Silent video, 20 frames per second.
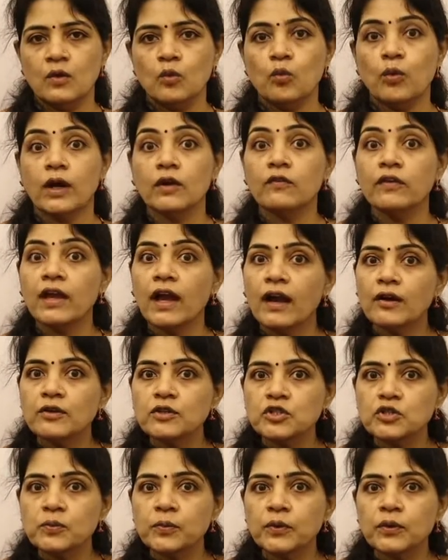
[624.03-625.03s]
What we have
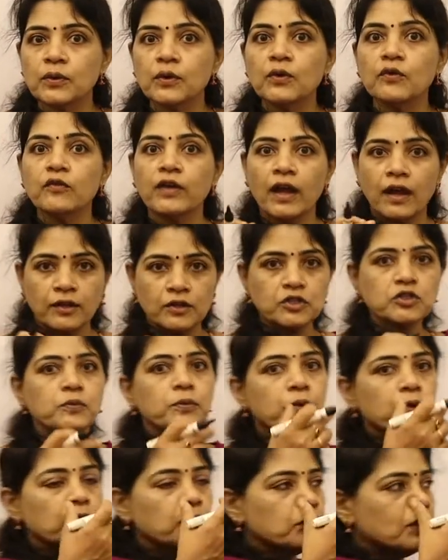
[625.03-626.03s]
to prove? We have to
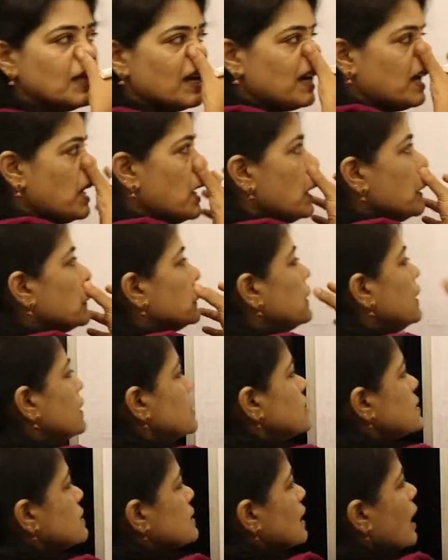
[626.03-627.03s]
prove that the
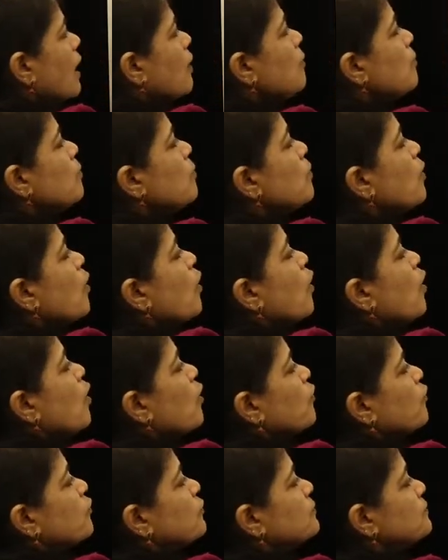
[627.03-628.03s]
sum
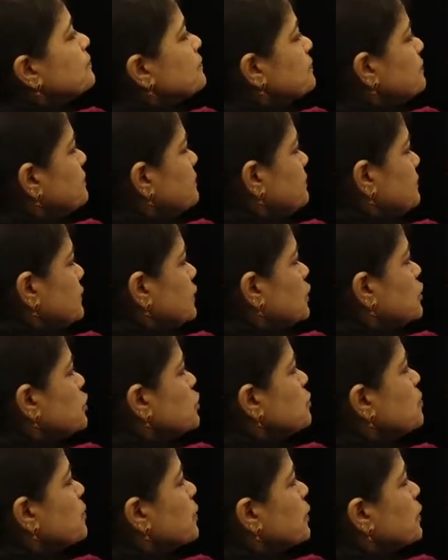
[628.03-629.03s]
of,
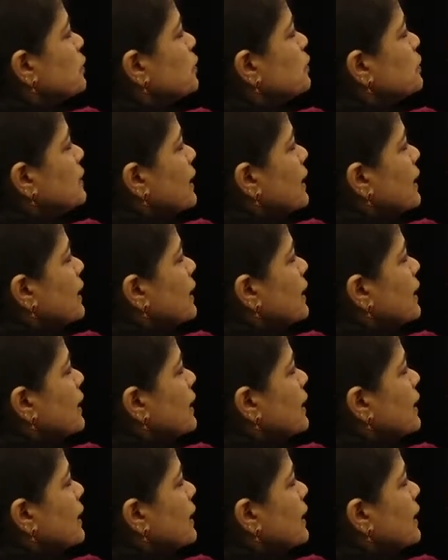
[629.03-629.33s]
to prove